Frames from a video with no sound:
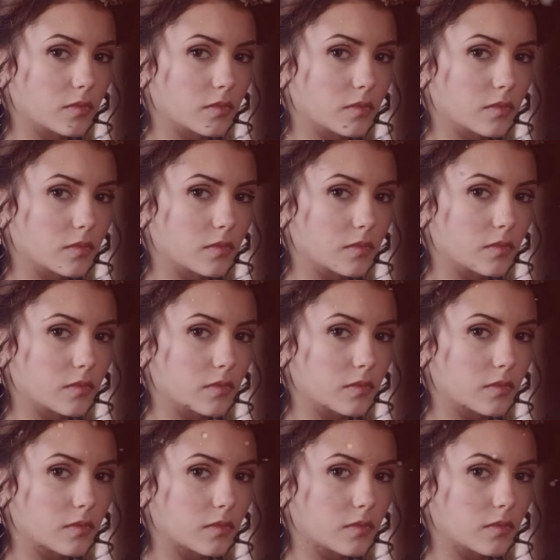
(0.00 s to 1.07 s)

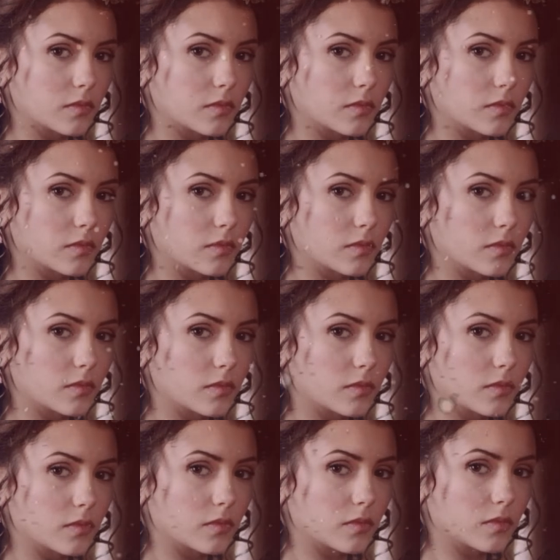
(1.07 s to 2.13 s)

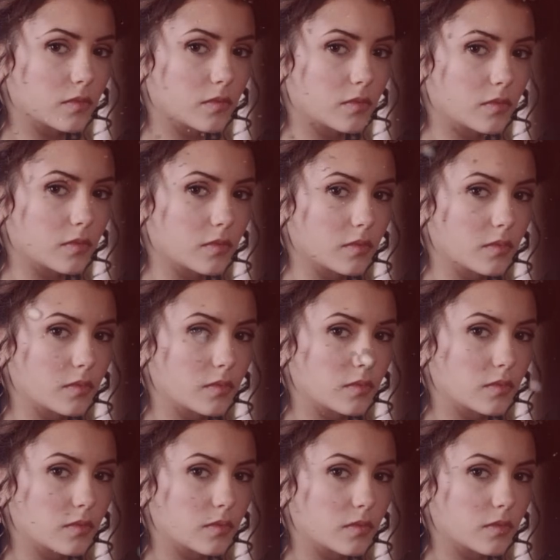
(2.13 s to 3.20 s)

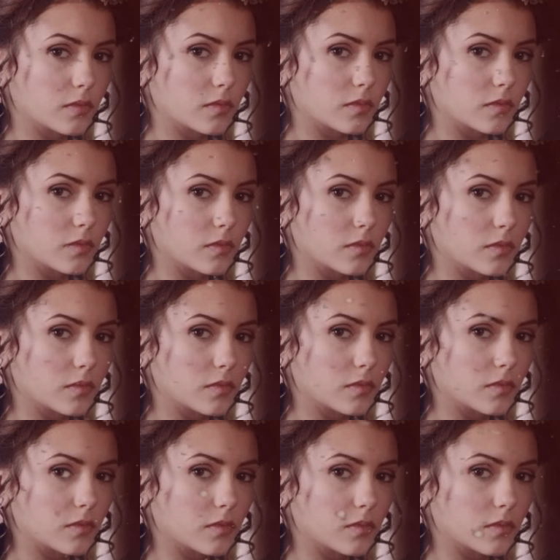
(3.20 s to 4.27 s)

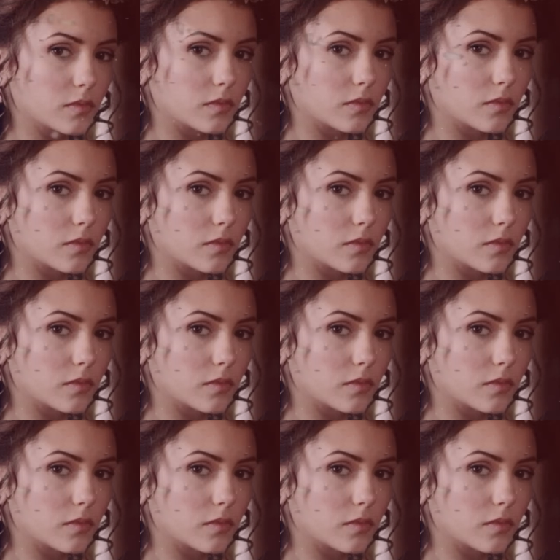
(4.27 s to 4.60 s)
(silence)